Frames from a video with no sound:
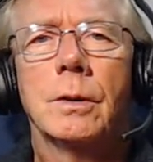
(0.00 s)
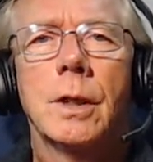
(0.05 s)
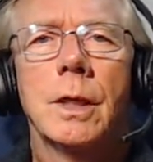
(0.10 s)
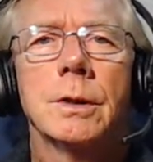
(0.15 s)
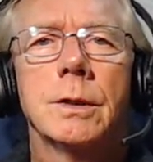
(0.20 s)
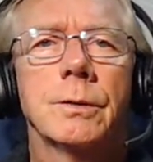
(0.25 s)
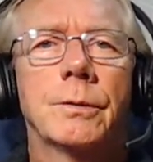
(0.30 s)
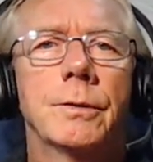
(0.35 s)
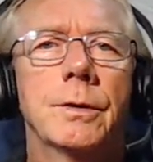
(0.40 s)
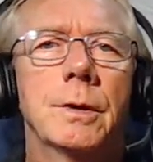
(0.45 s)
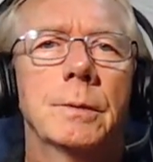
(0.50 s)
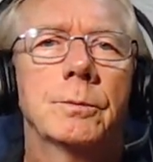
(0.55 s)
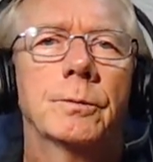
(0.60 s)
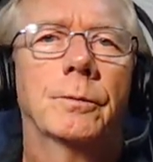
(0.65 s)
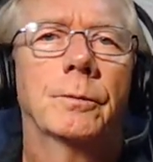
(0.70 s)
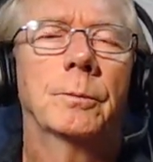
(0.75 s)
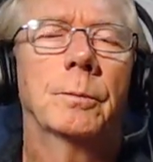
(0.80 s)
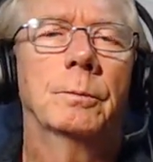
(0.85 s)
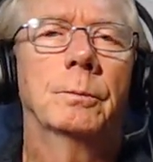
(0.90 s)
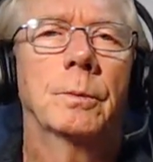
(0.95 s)
kinds of themes
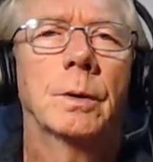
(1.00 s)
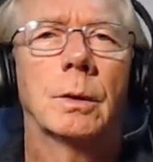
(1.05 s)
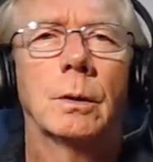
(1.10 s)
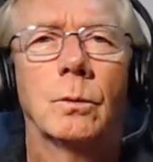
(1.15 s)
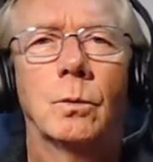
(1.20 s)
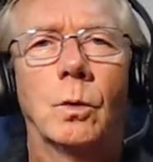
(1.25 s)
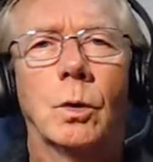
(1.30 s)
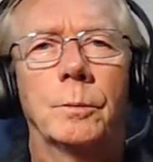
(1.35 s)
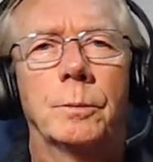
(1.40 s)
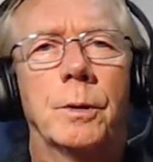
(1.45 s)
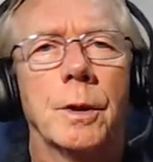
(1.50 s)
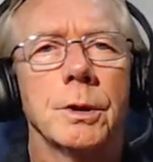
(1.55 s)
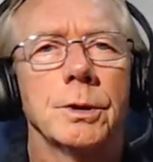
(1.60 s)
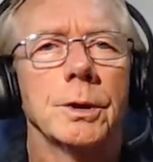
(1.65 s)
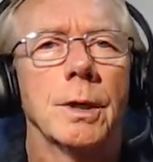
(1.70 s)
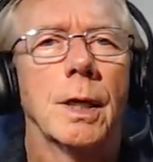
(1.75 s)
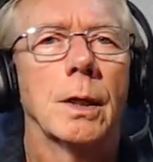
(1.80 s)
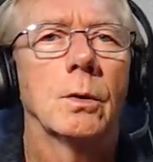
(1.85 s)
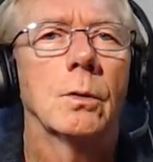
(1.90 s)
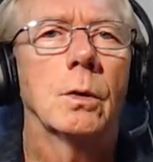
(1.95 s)
from
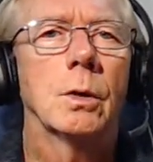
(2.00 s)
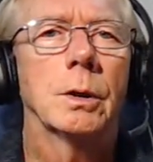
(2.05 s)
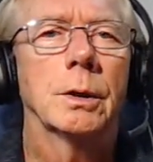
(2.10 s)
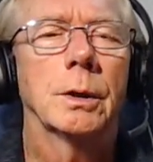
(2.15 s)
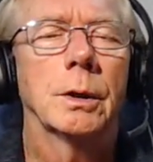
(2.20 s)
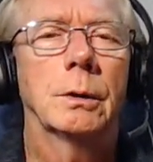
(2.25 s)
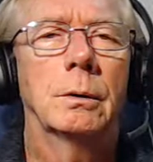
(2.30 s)
WordPress.org,